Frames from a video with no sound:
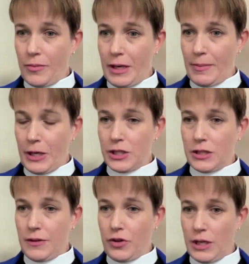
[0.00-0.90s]
many
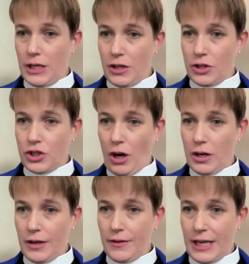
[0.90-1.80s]
parishes have created a
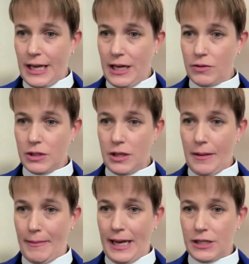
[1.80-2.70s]
chart of accounts
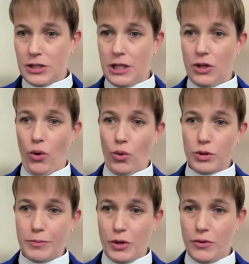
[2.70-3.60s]
that match the
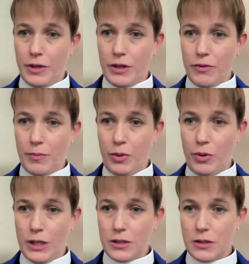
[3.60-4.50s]
old parochial
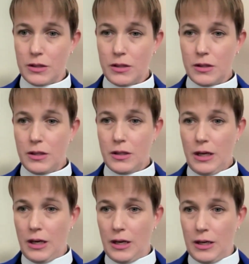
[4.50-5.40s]
report.
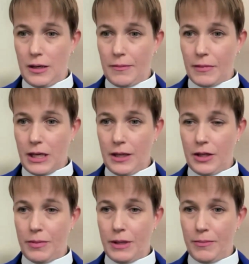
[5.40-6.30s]
Can
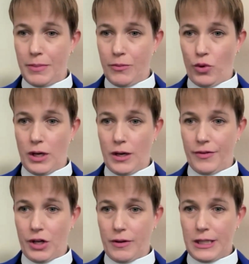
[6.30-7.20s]
there be a bit more
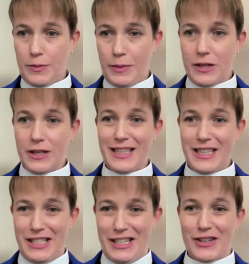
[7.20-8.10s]
of a grace period
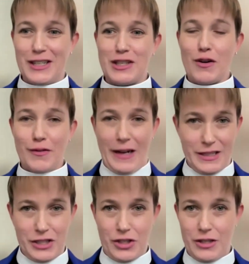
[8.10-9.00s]
this year as our
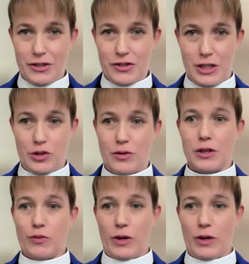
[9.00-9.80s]
volunteer treasurers